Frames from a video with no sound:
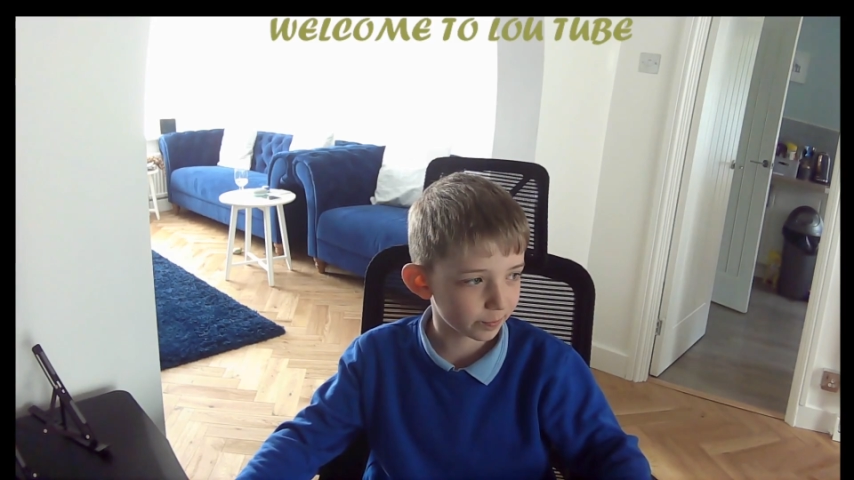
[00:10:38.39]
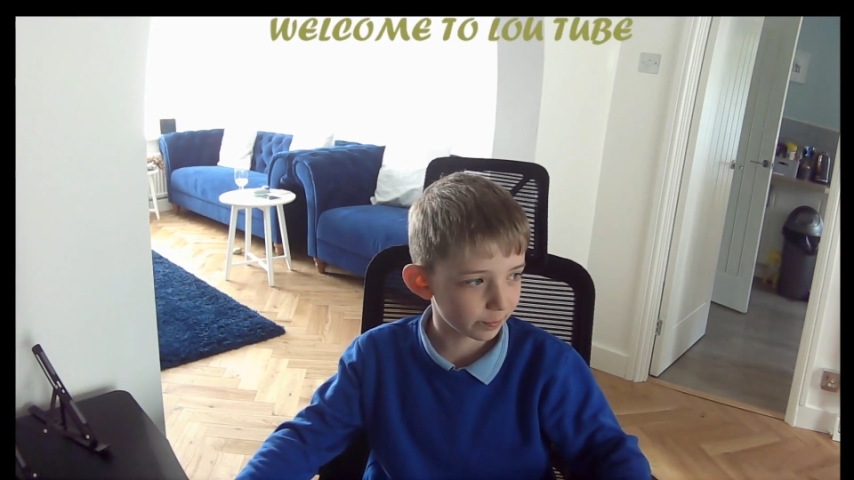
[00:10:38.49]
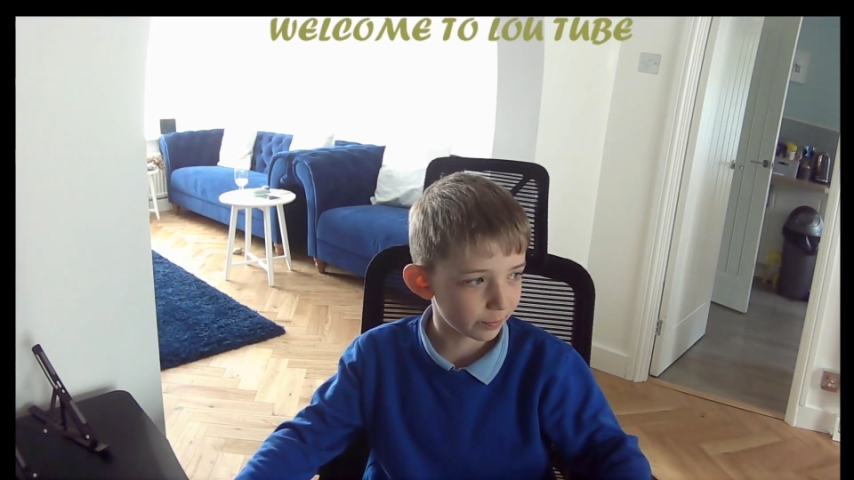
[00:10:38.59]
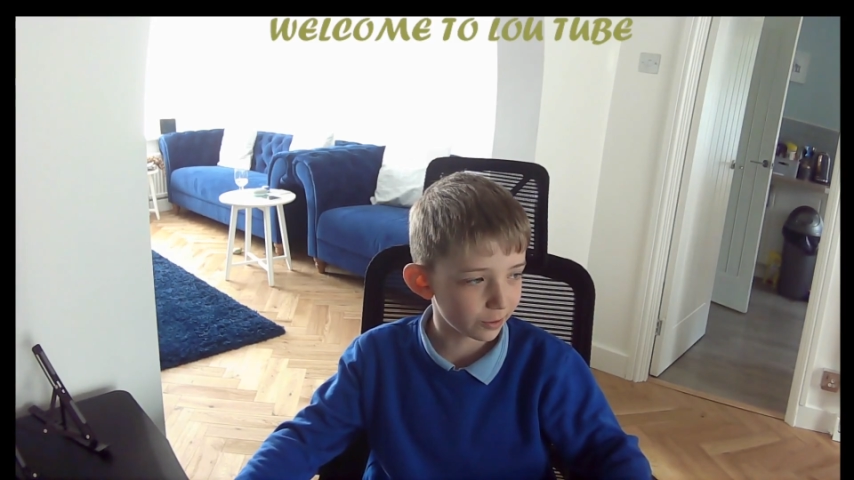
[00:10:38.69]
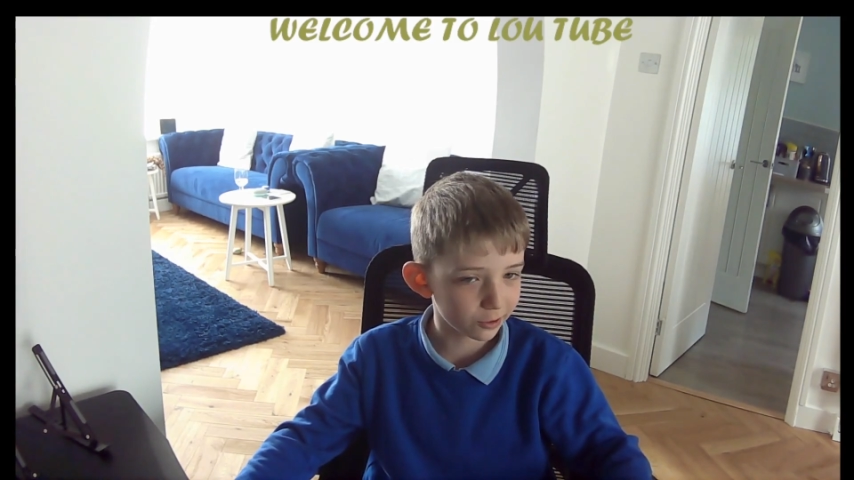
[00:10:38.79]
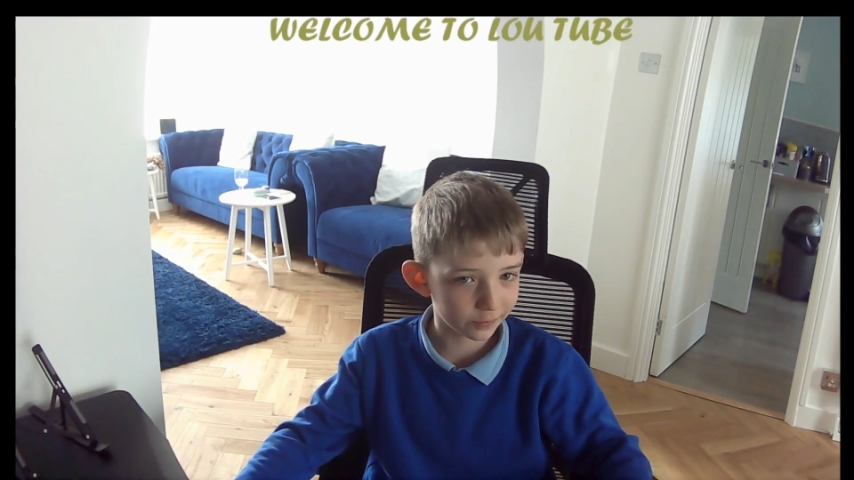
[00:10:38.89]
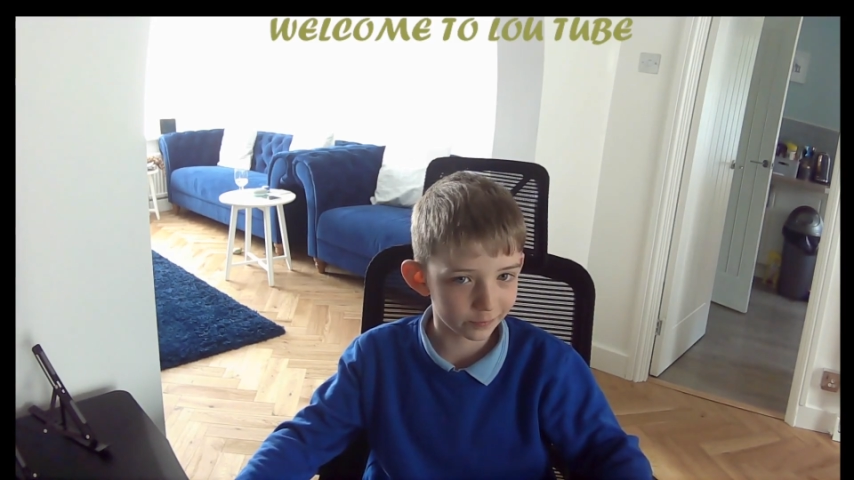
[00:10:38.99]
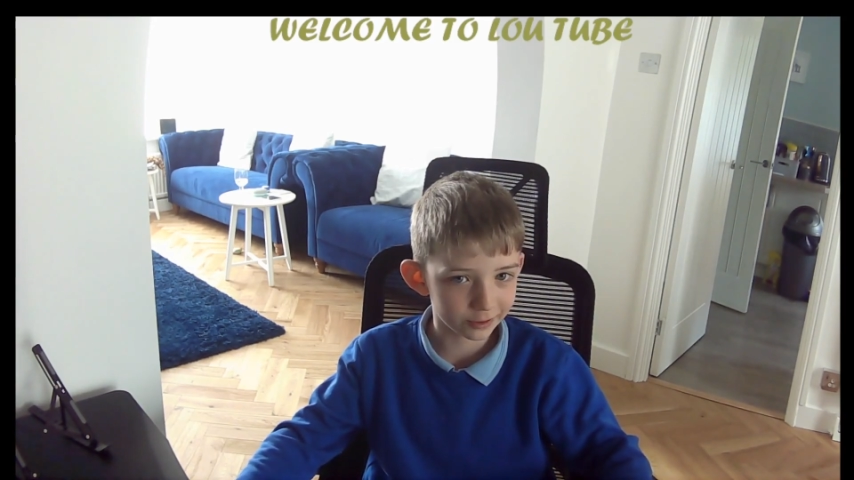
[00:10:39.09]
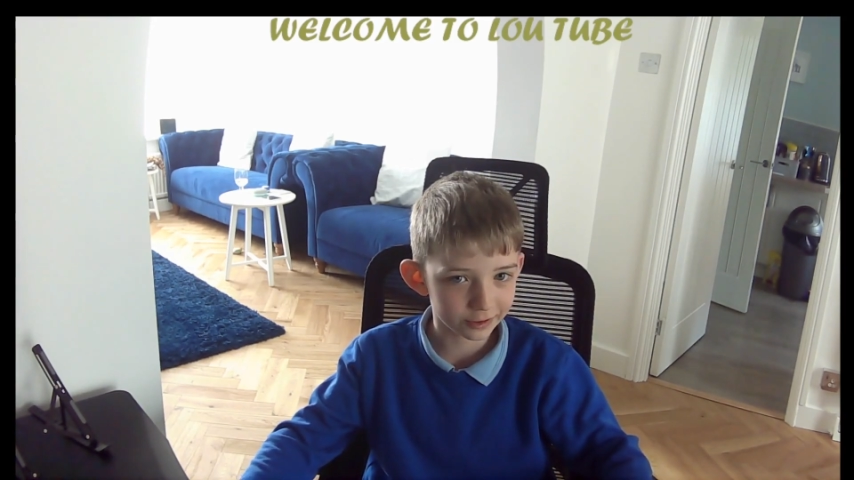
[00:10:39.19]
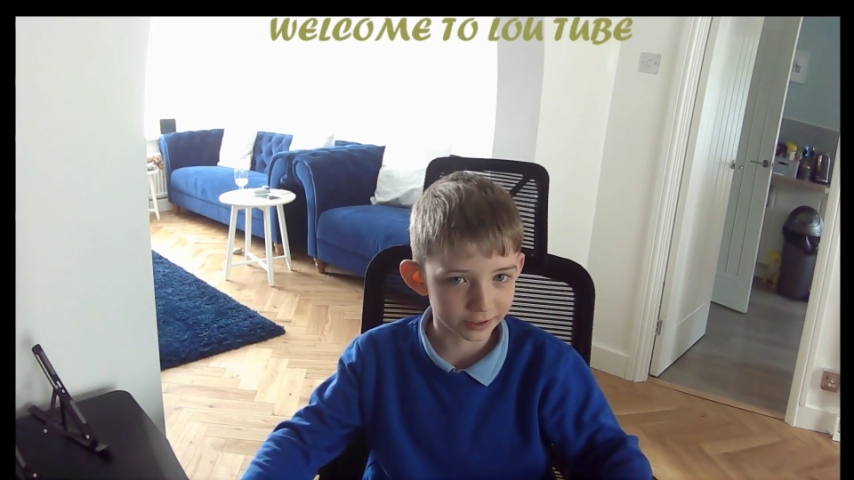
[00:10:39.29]
Merc
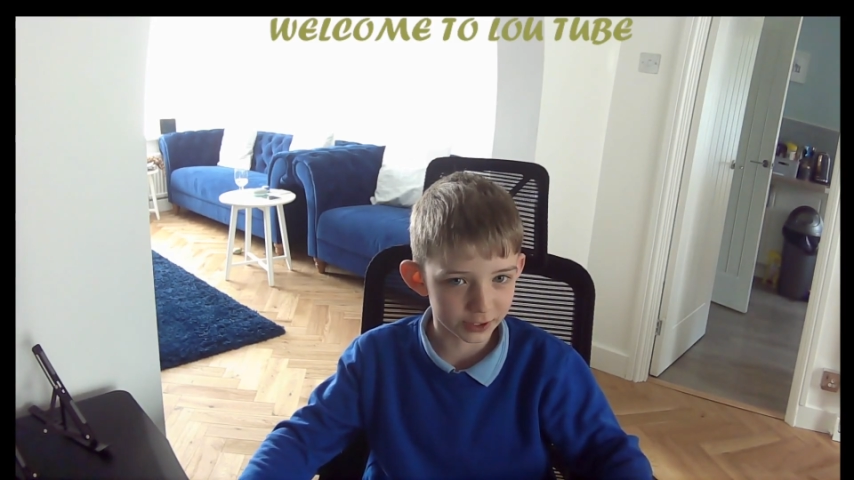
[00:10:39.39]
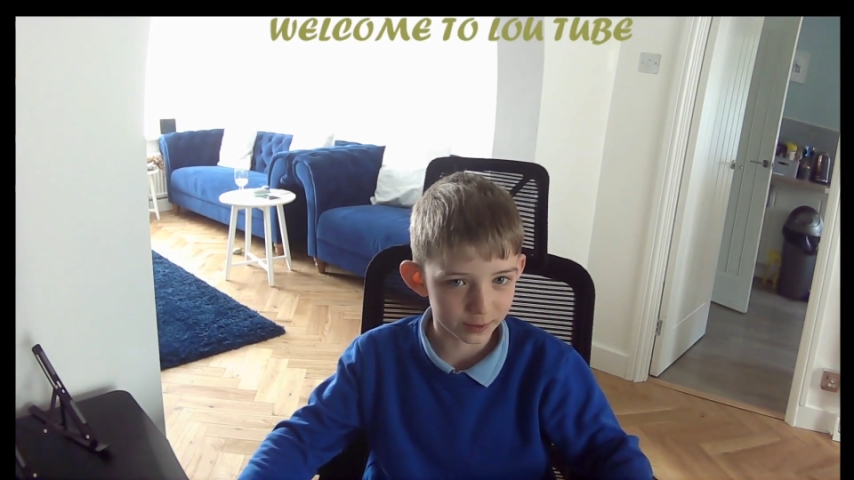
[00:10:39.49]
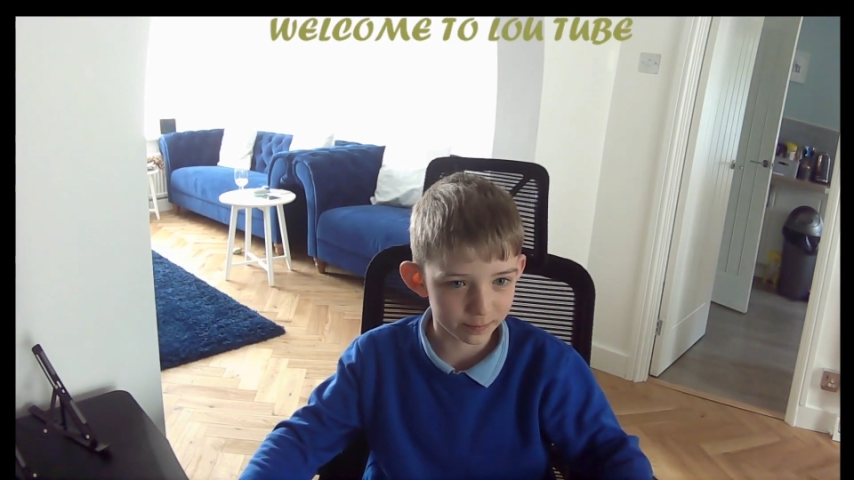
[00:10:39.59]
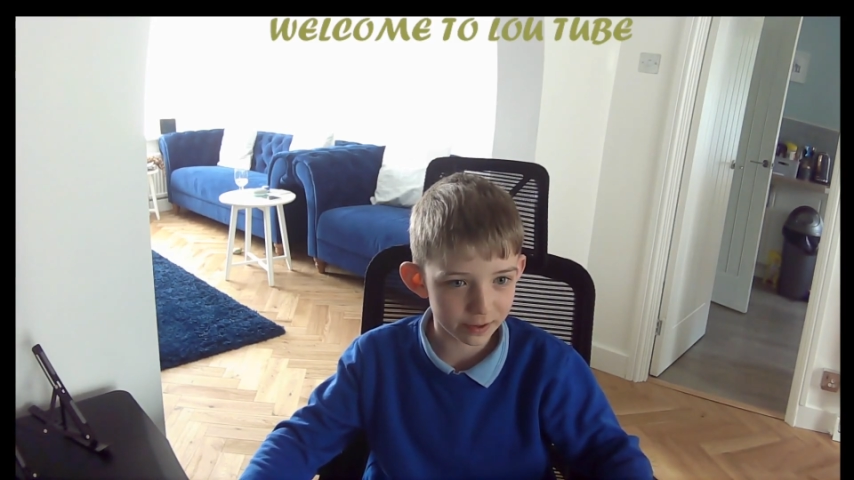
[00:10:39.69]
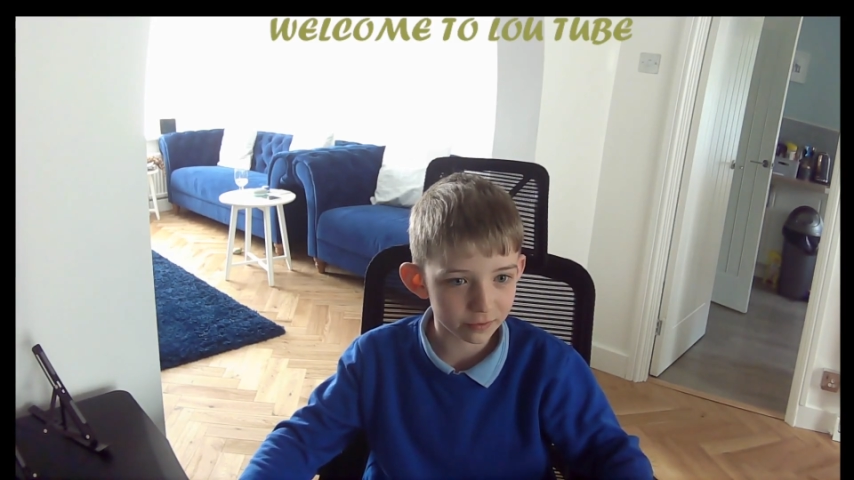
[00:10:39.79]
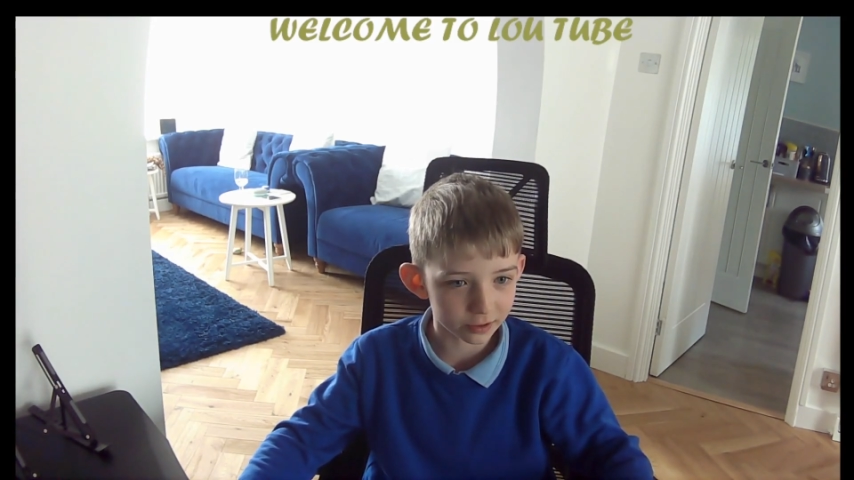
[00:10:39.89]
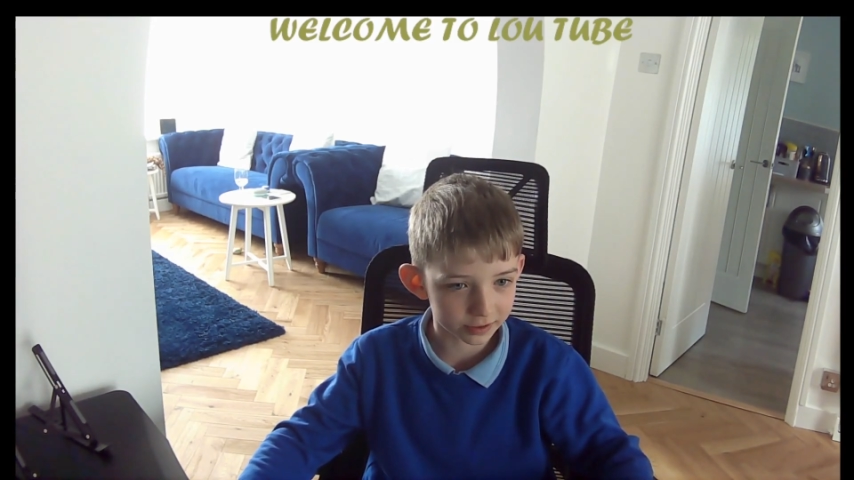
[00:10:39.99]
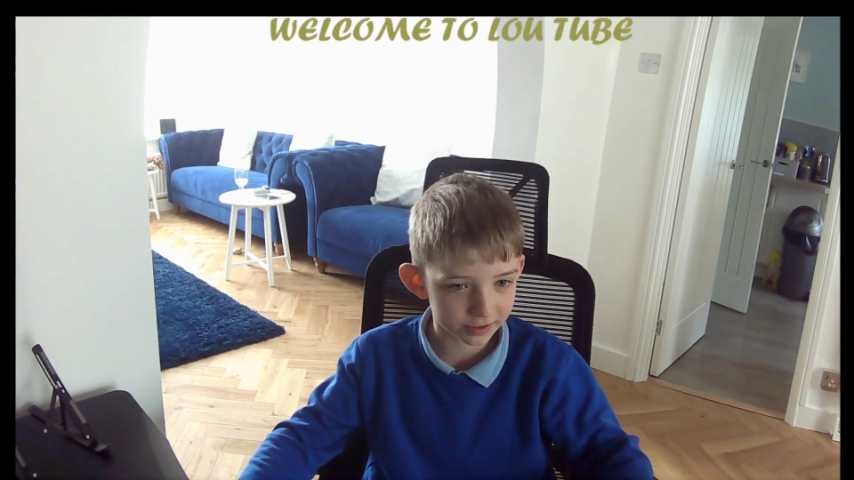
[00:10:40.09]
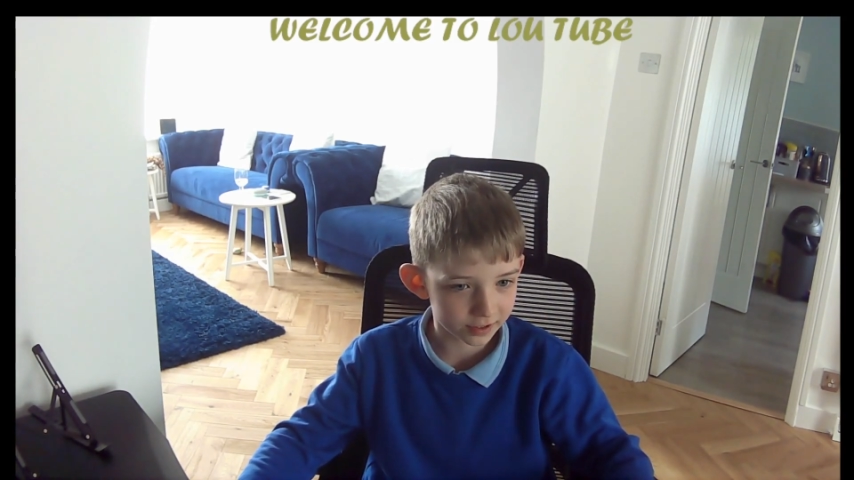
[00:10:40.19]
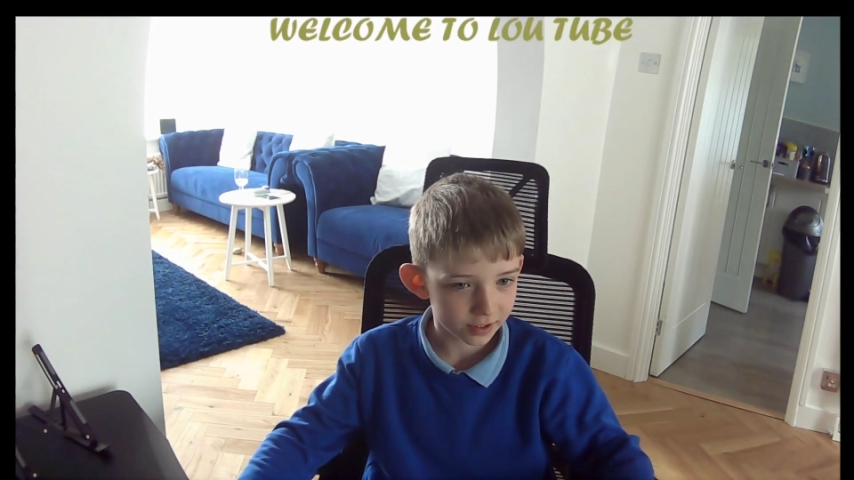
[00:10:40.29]
versus
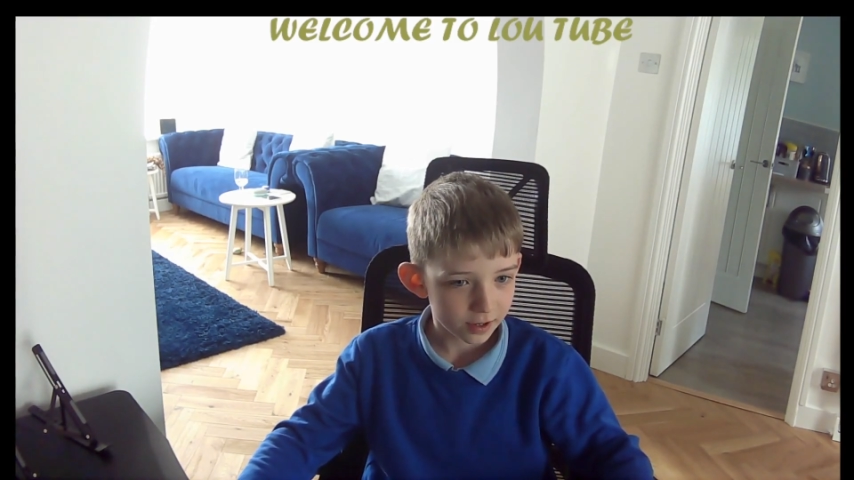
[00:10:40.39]
Spiros